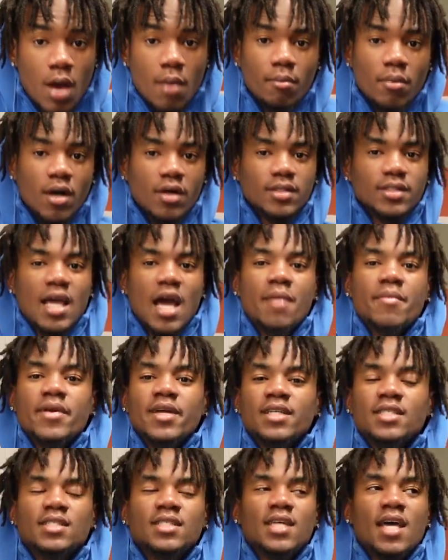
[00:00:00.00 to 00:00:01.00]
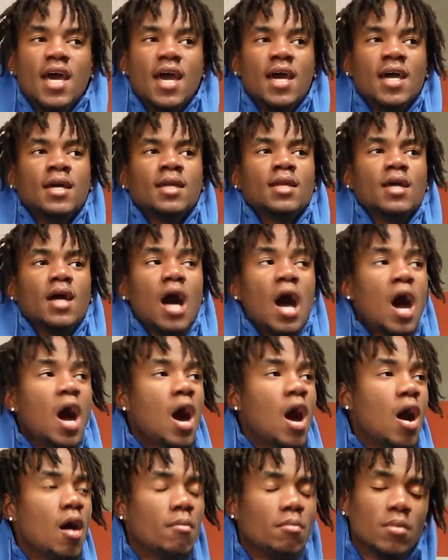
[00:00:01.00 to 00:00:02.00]
But with that being said,
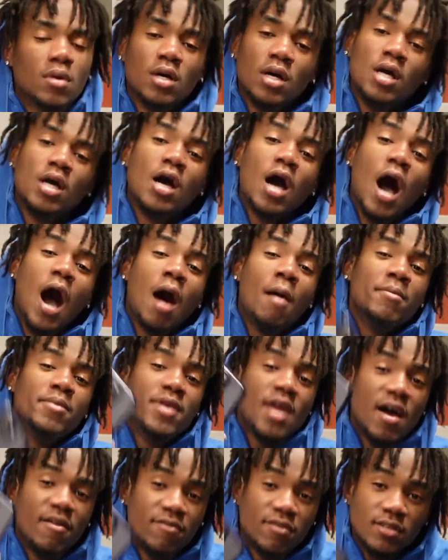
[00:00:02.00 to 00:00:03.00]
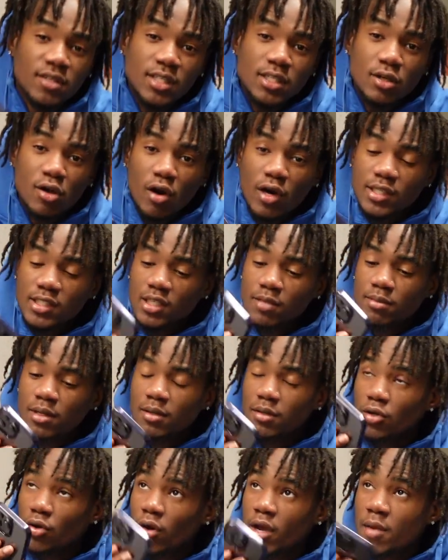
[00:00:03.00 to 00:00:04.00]
I'm definitely going to
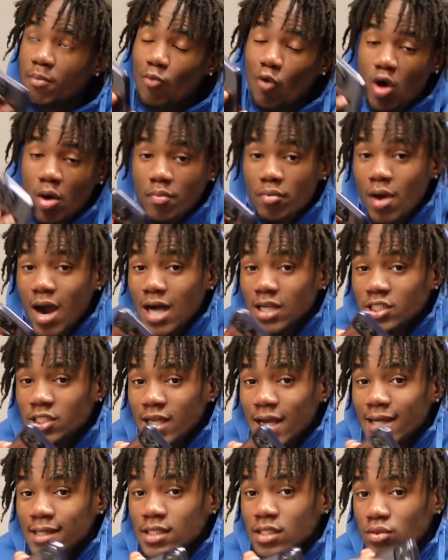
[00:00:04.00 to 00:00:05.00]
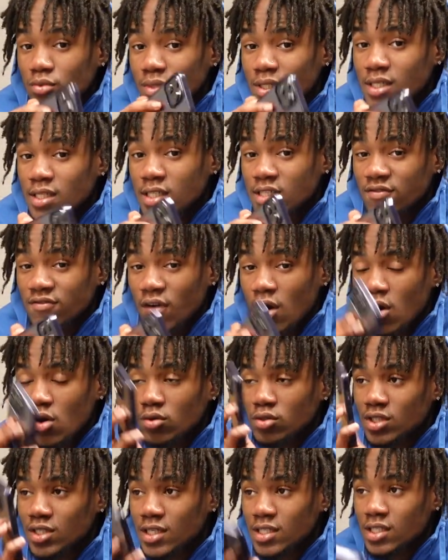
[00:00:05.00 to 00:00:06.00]
be doing more projects with this
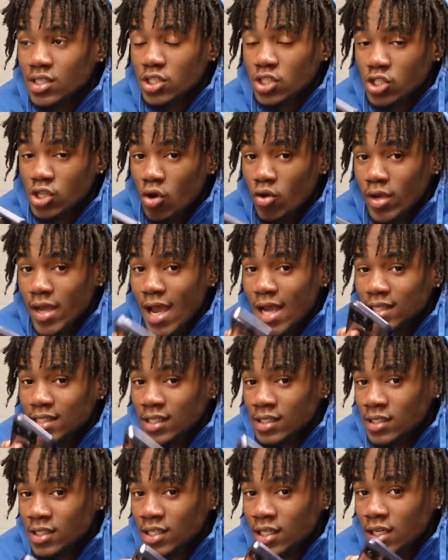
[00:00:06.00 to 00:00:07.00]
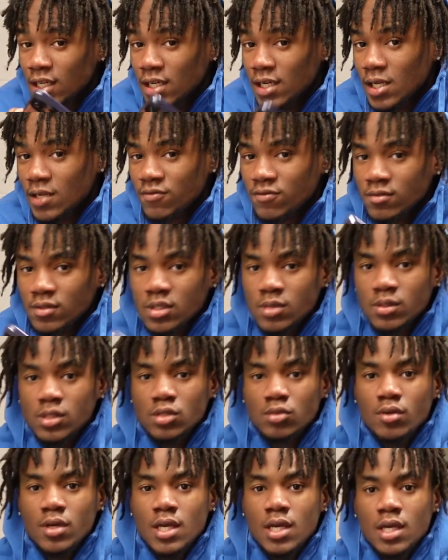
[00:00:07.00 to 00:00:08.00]
phone just to showcase and see the difference
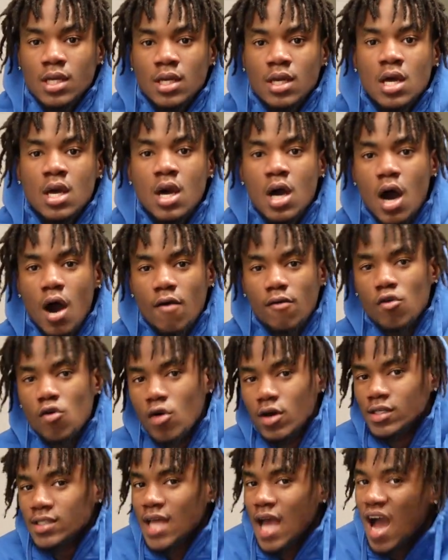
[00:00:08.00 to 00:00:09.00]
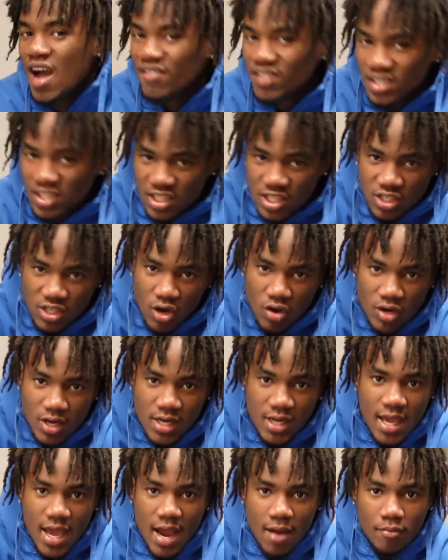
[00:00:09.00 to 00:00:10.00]
between, of course, having the
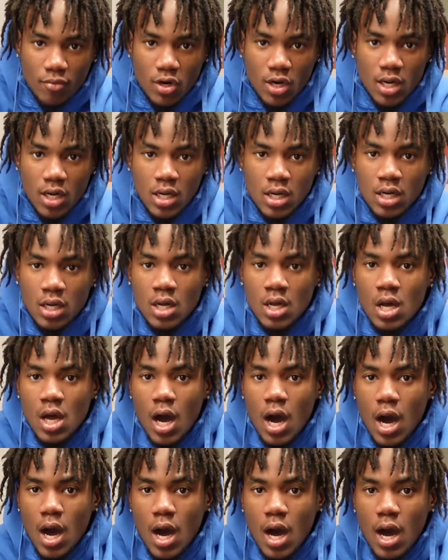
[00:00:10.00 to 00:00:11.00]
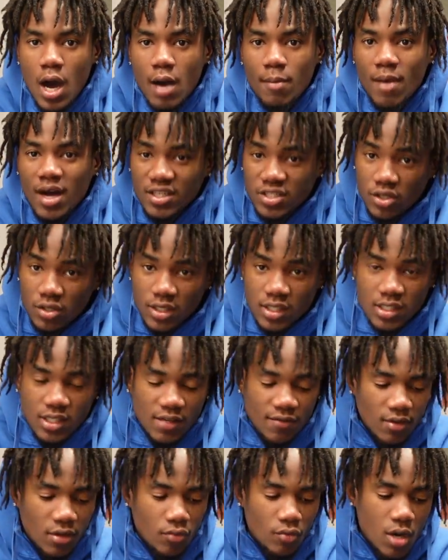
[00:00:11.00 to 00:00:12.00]
Sony camera, my Sony
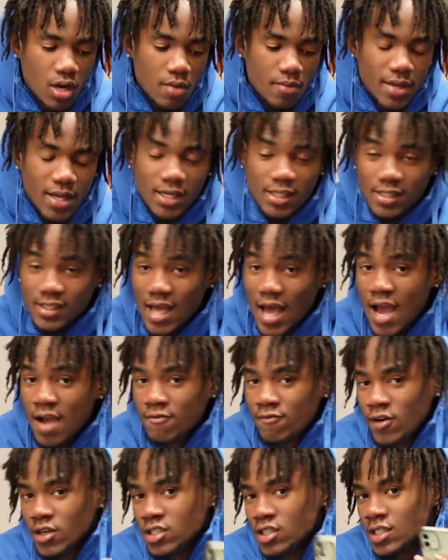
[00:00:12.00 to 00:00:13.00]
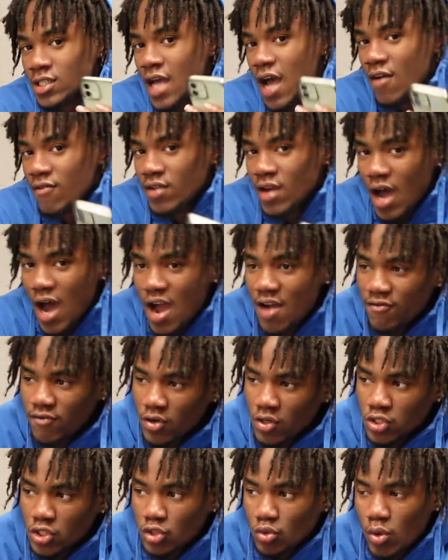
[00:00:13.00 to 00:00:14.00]
ZV-1 to be exact, versus having the
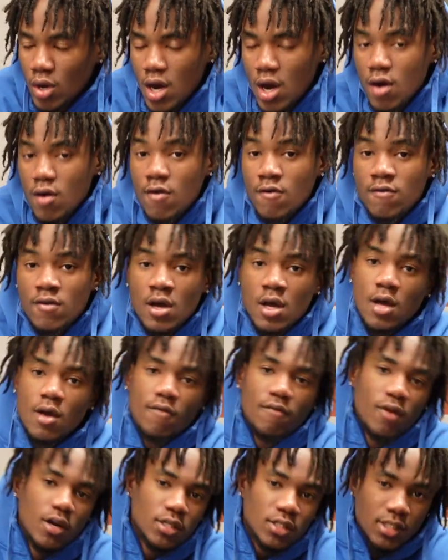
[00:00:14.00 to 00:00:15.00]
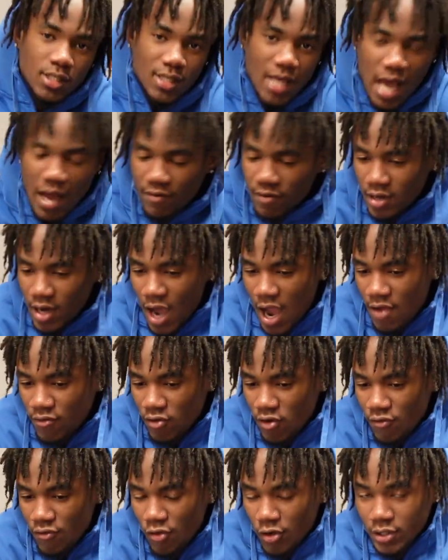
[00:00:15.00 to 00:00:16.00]
iPhone 12, versus having the
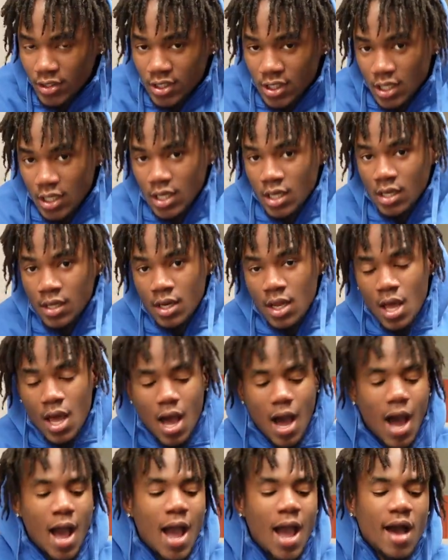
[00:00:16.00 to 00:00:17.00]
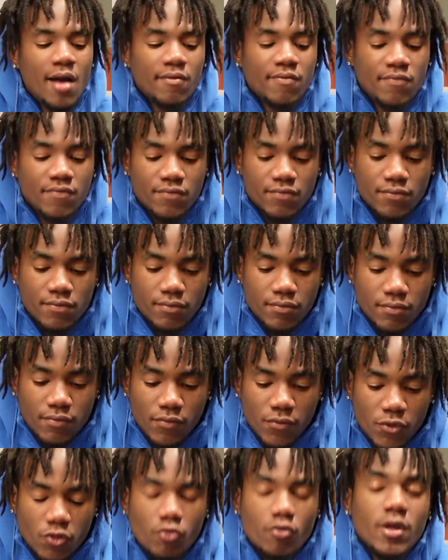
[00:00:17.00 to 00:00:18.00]
iPhone 14. I have
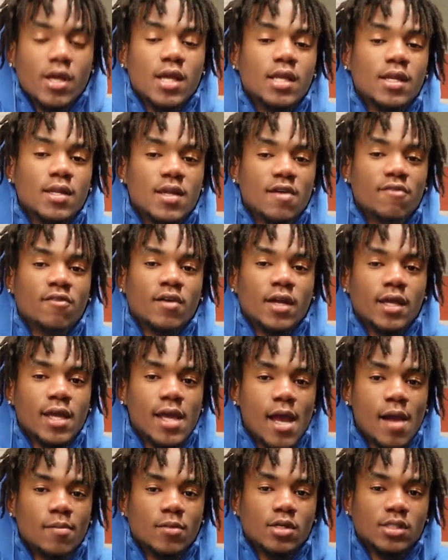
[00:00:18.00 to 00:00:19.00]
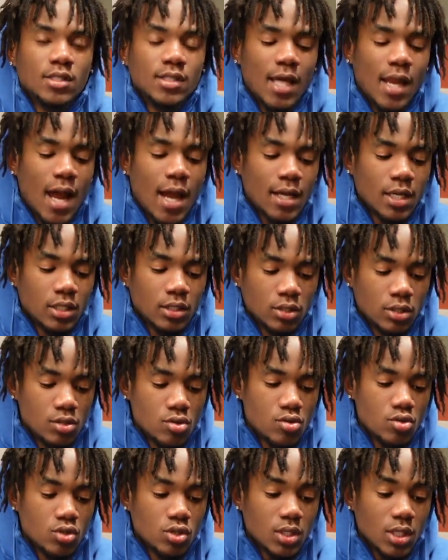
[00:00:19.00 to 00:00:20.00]
3 different cameras that I can
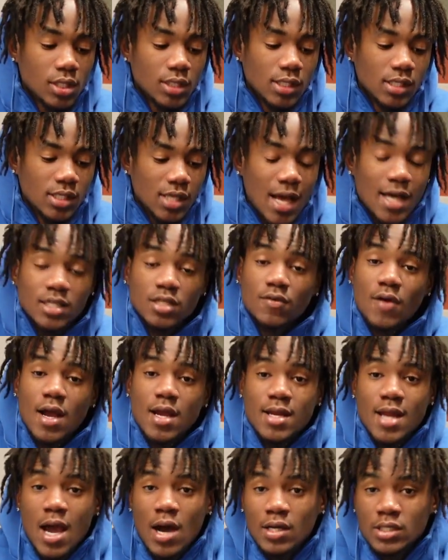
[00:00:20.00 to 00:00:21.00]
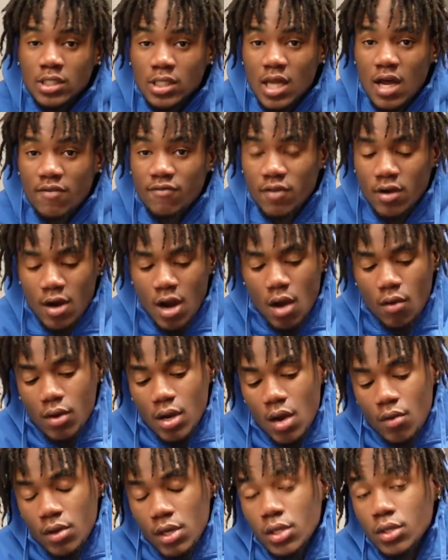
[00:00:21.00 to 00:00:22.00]
use, at least as of right now, until I figure out what
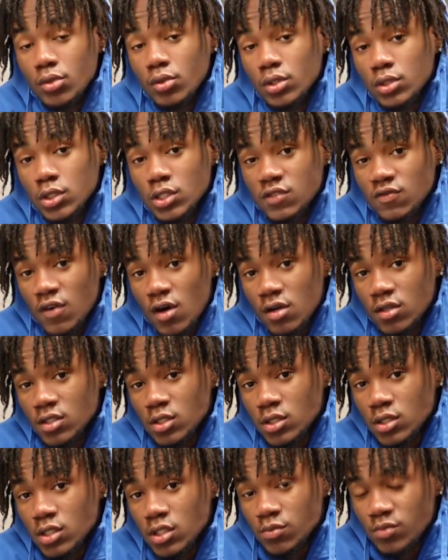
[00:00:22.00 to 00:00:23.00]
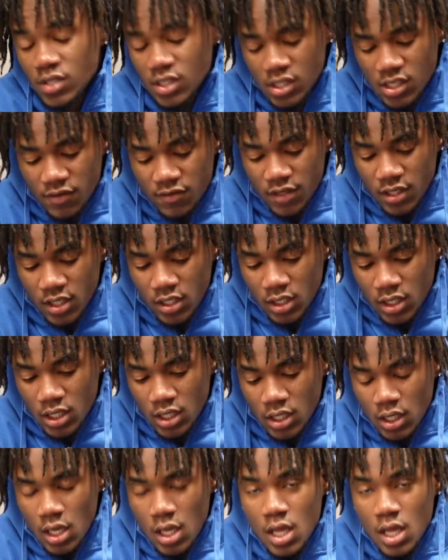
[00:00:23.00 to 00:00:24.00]
I want to do with this phone specifically.